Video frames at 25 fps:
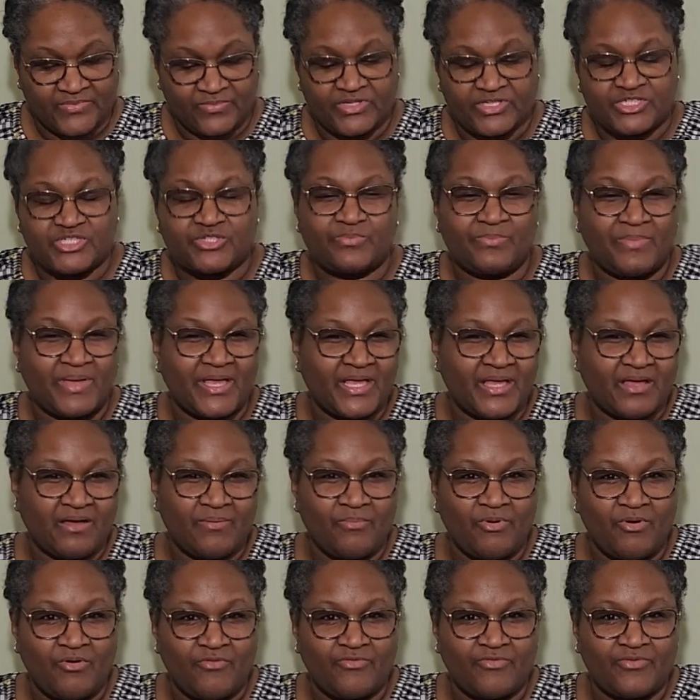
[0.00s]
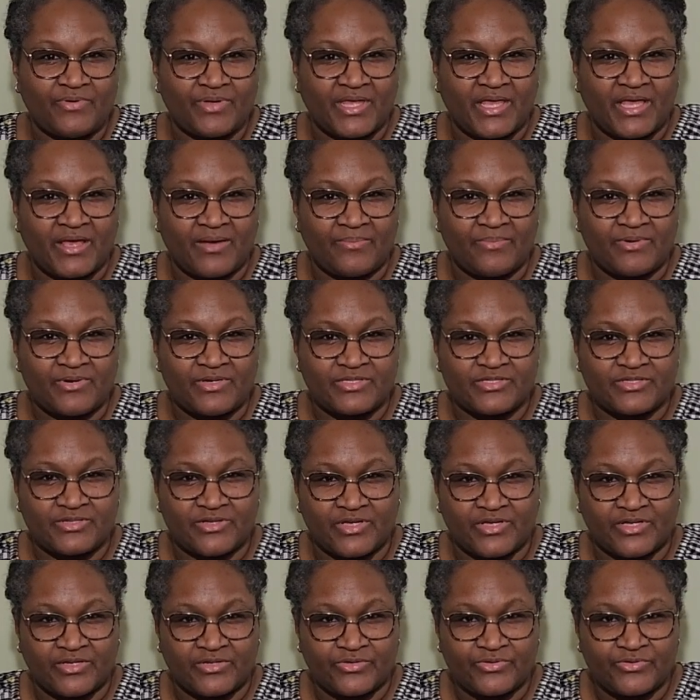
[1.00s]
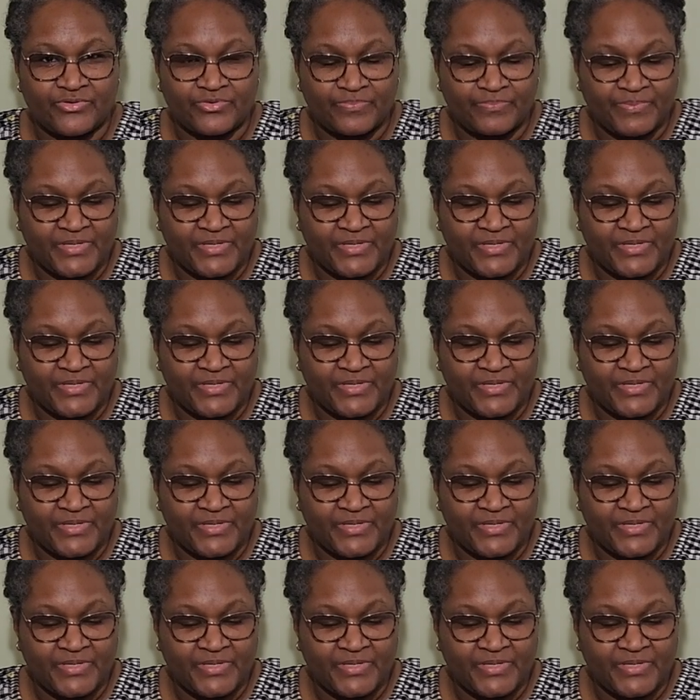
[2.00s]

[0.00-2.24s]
which may come off on camera as looking a little